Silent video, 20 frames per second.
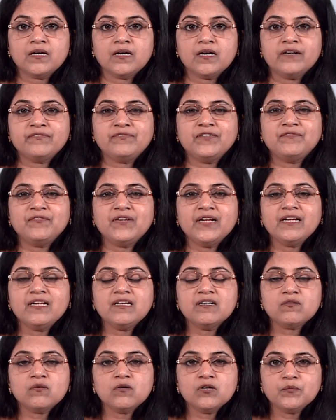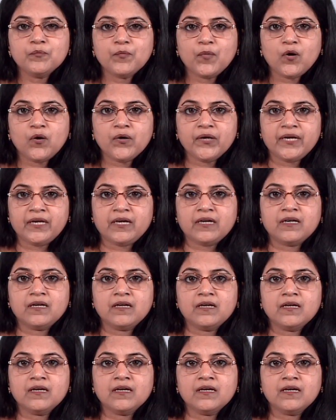a 15-year-old boy
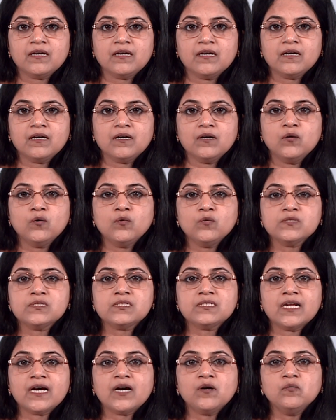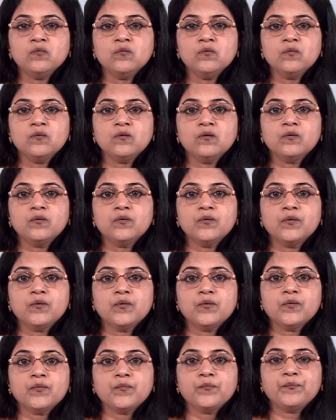who is now
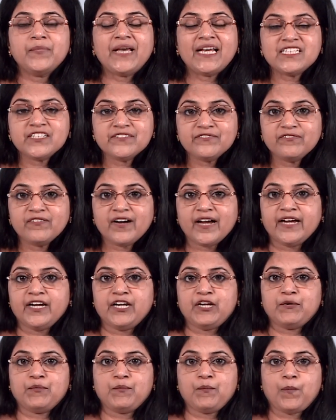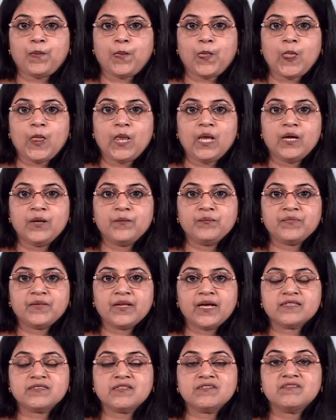beatified
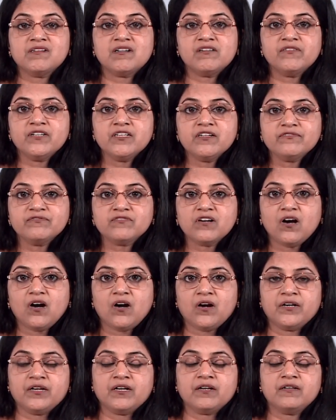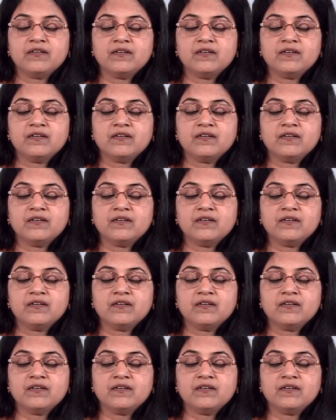as a servant of God.